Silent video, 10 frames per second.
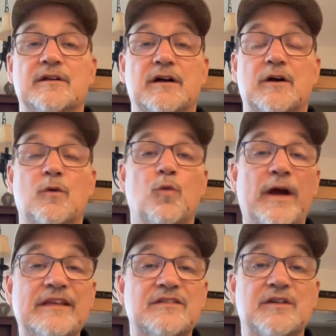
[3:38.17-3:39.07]

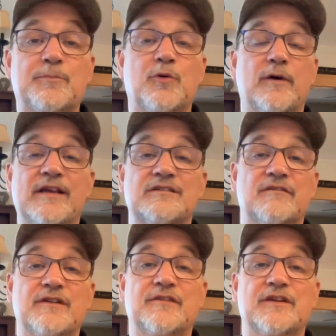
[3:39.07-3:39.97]
waste the points
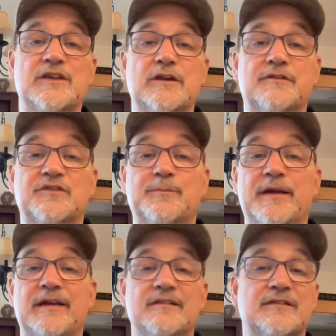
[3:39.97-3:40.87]
if you think you have
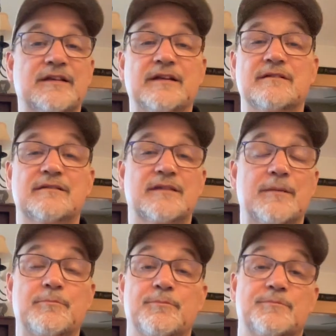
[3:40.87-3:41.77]
space, then
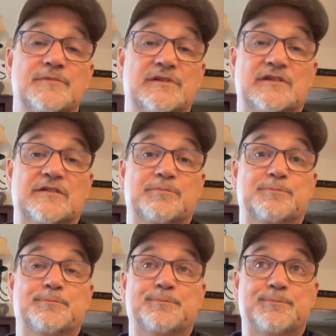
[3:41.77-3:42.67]
just
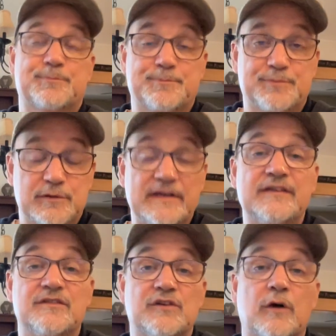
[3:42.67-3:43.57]

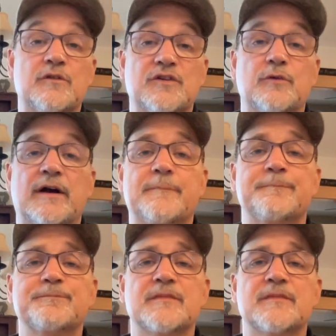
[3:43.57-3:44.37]
please don't do it.